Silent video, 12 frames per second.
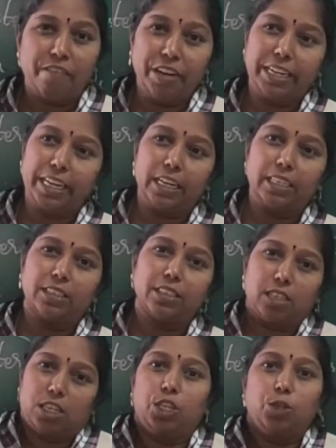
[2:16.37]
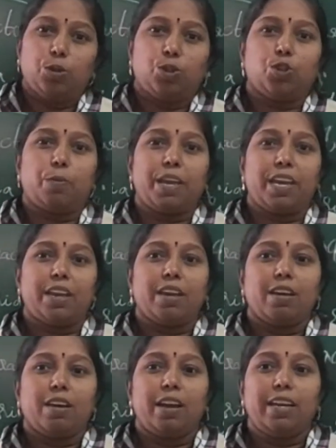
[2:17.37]
Wit used to
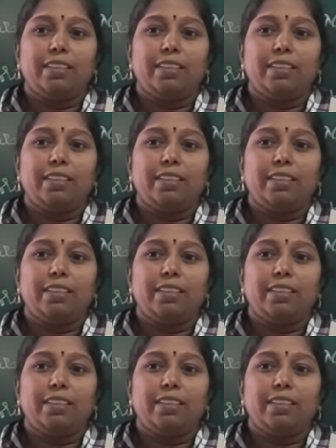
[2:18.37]
be